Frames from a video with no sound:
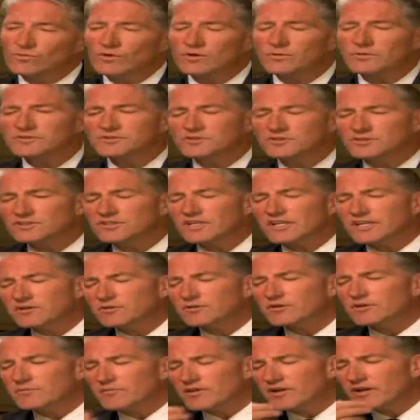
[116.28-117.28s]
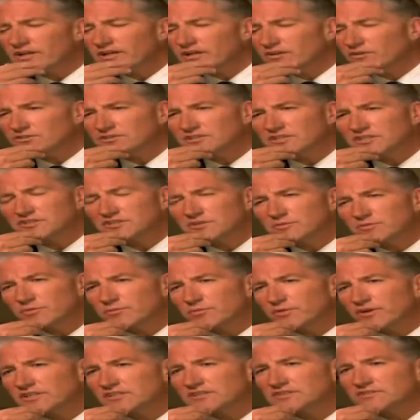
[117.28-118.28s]
What would you say to an American who says you've
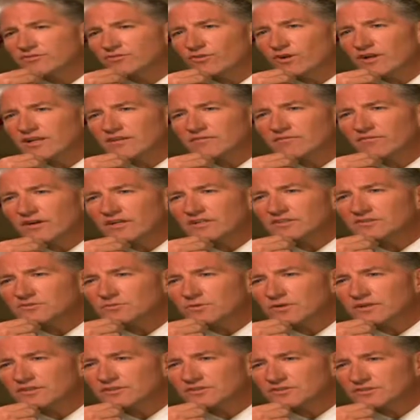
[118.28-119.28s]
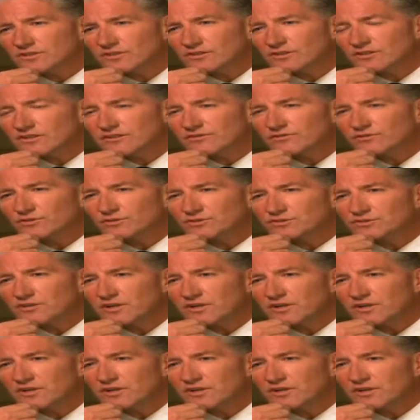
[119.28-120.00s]
been president for 8 months? Why are you still looking for a